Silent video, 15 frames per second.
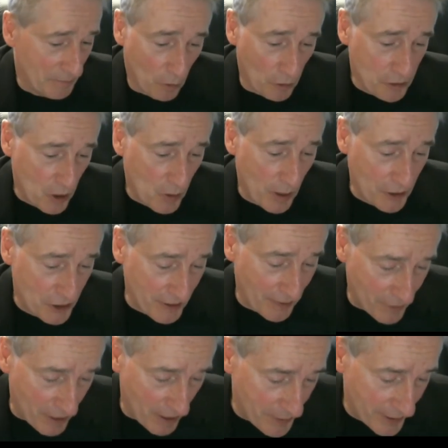Most of the questions that
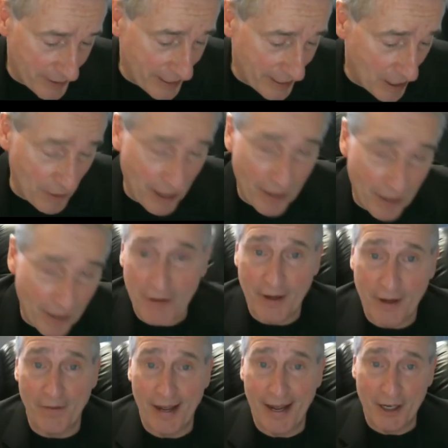are coming in now, I think you've
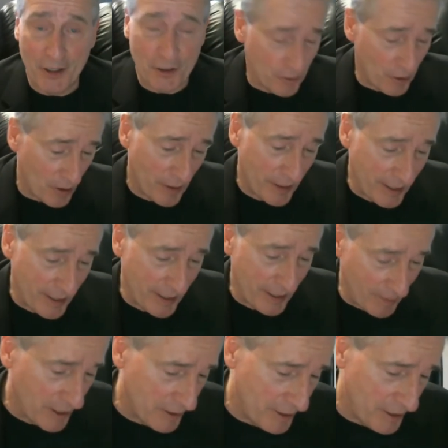kind of answered already. I'm
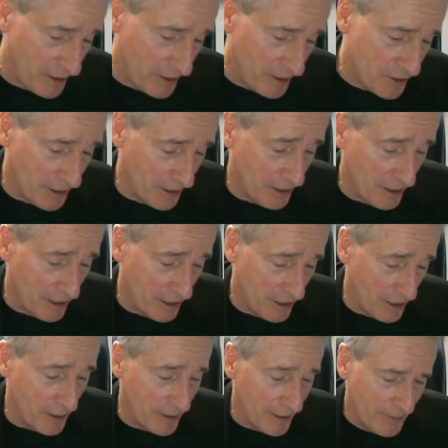looking at these,
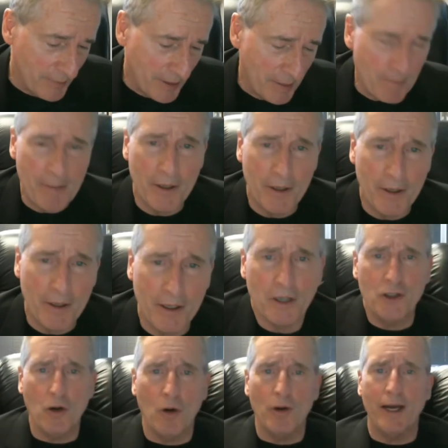but maybe
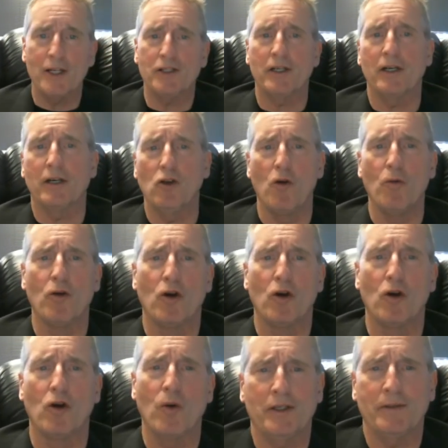Joe, ask a global
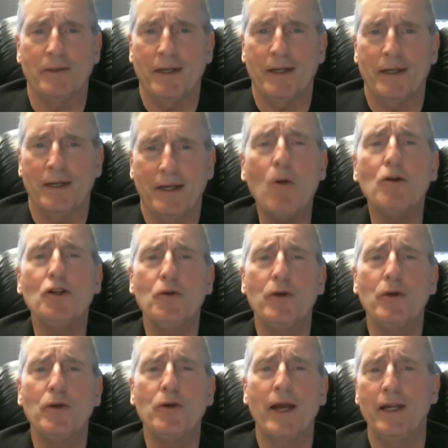question. How would
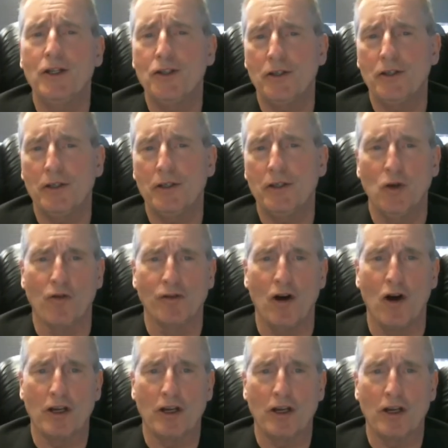you gauge the
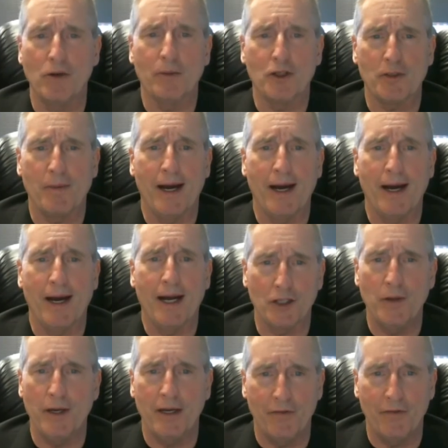overall community response? Because
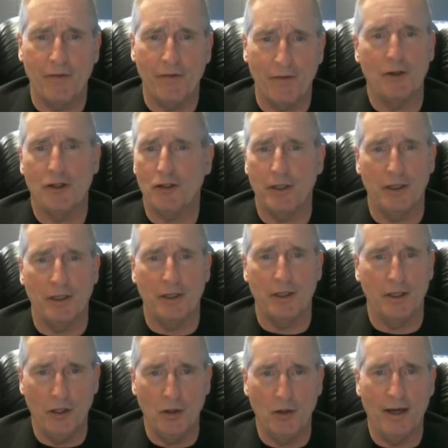
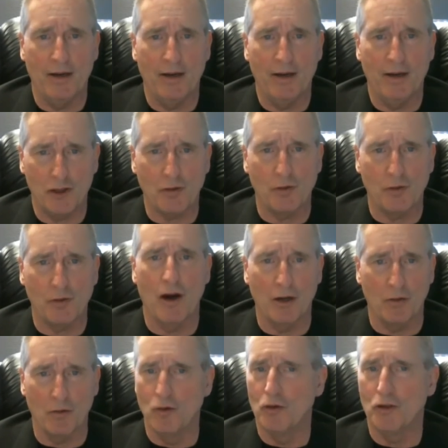you have
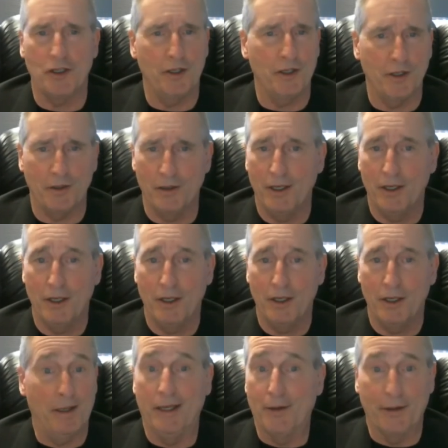strong roots here,
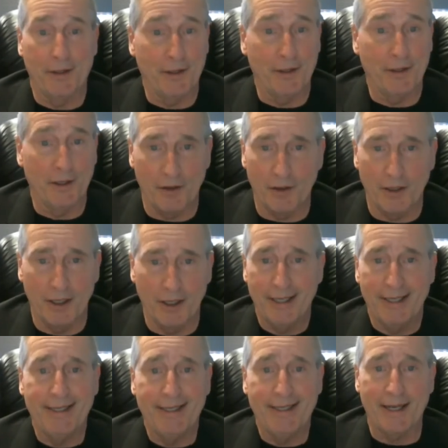been a leader here for
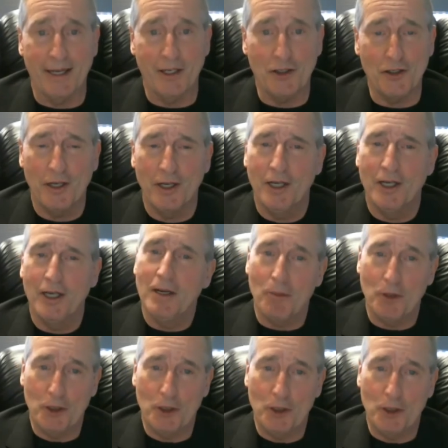decades,
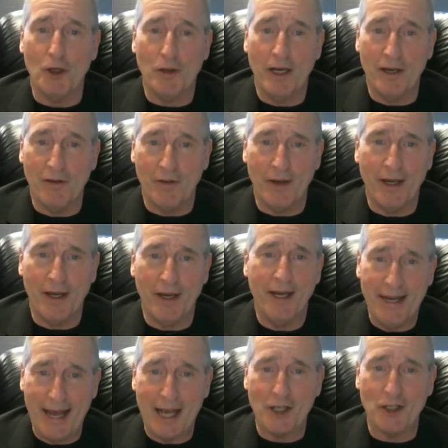but you also have a
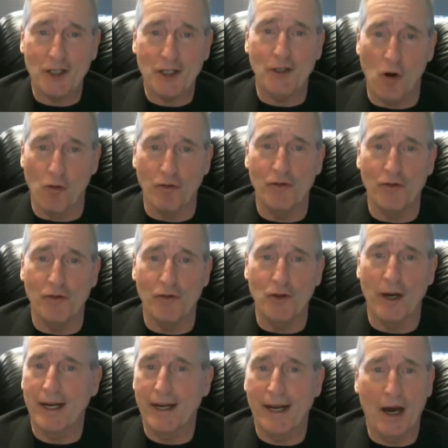national overview
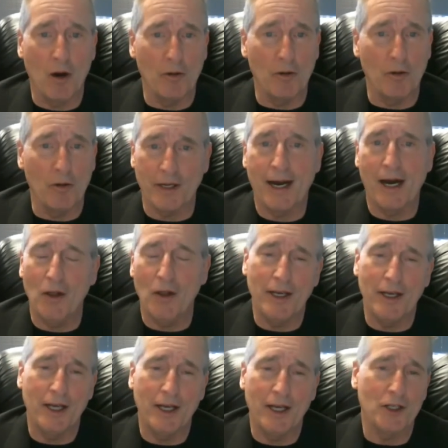right now with your
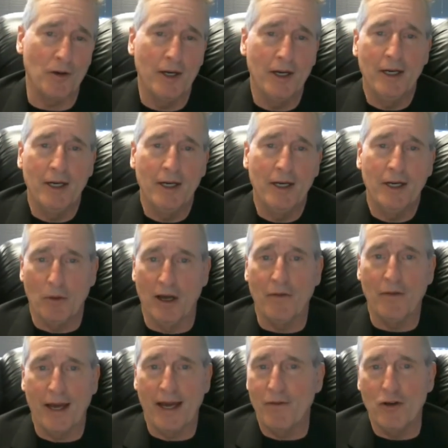colleagues. So would
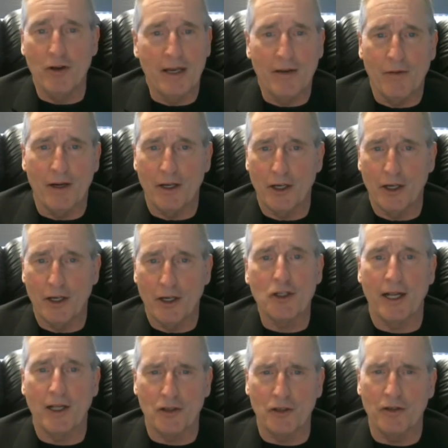love to have you give your
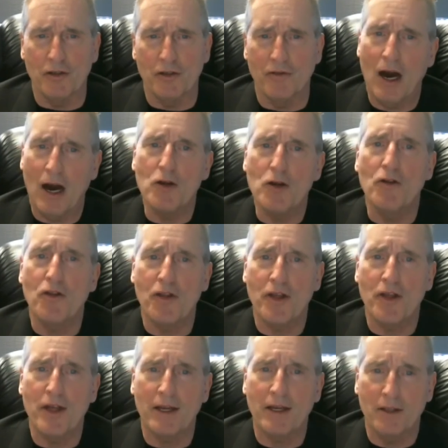sense of how you
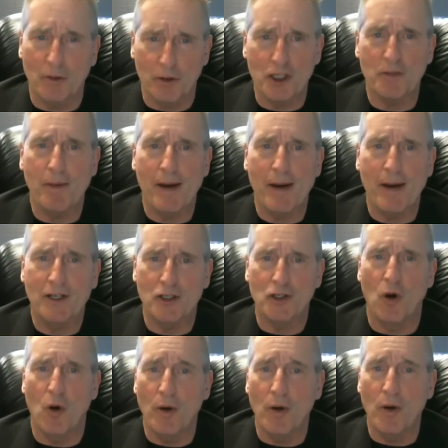think the response is
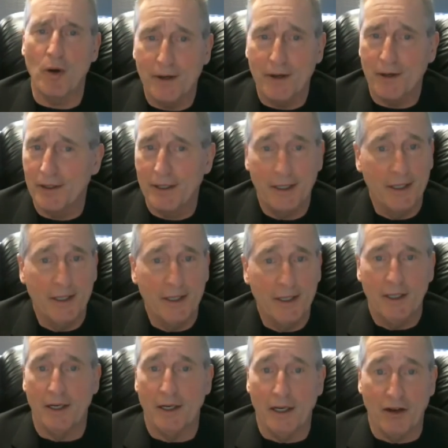going here
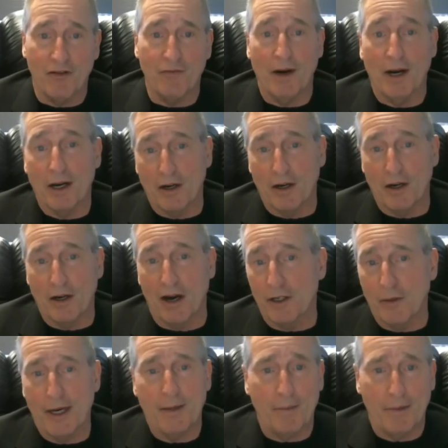from our
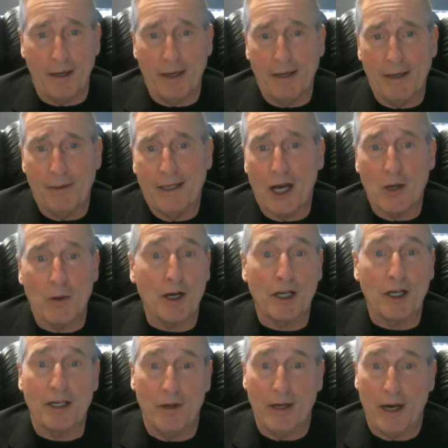governor right down to our
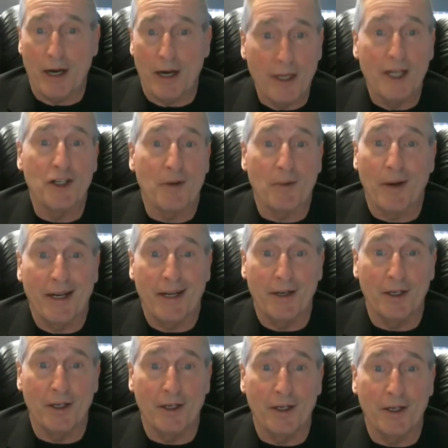community, our region right
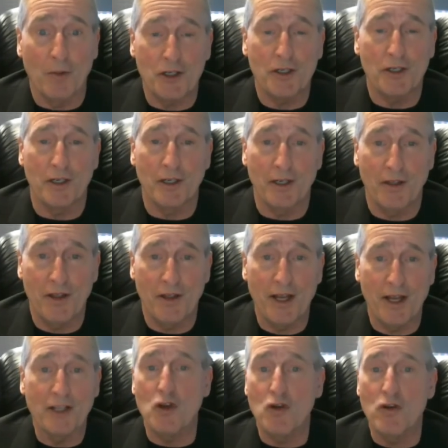here, which
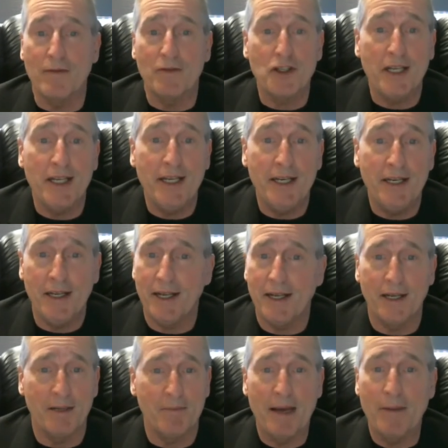things that you have seen
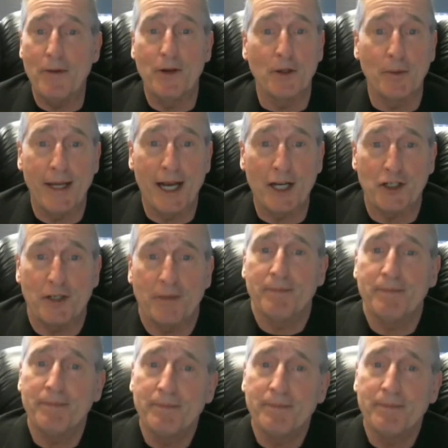and maybe your reaction.